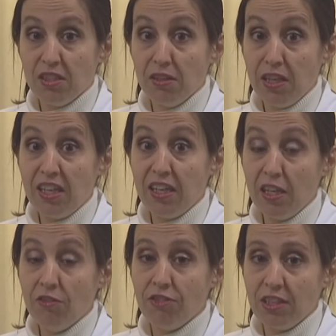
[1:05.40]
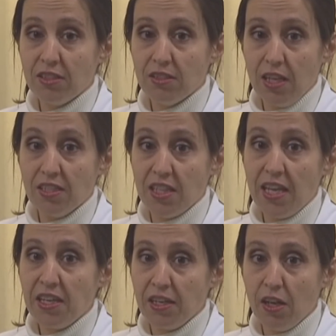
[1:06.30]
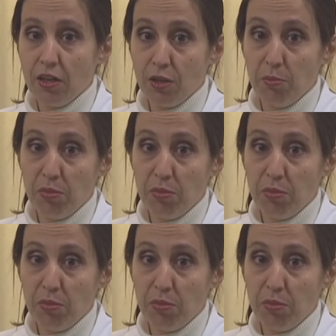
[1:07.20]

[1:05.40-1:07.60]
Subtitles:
in infants, as they cannot